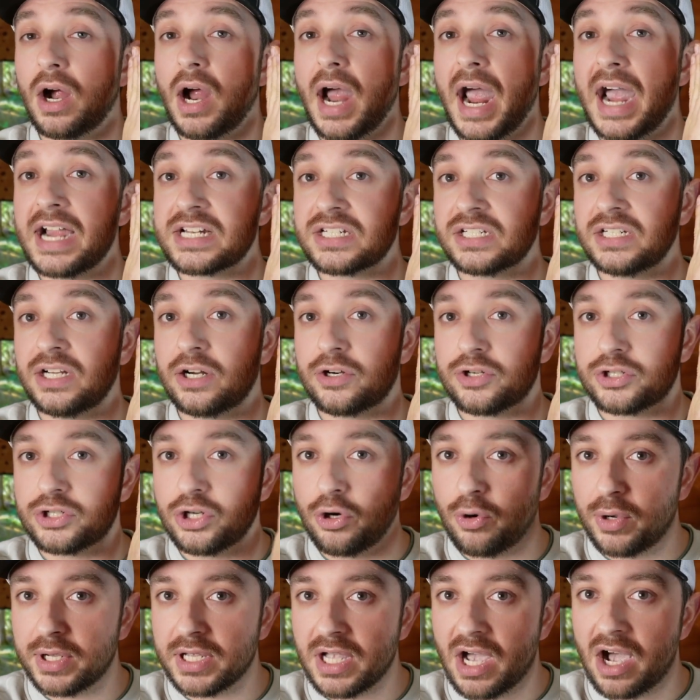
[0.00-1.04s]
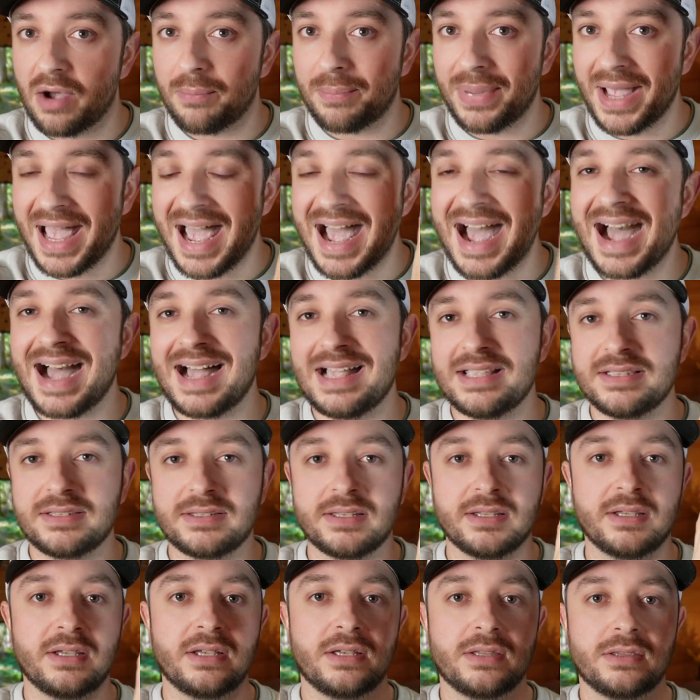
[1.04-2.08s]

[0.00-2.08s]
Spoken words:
actually are showing up as.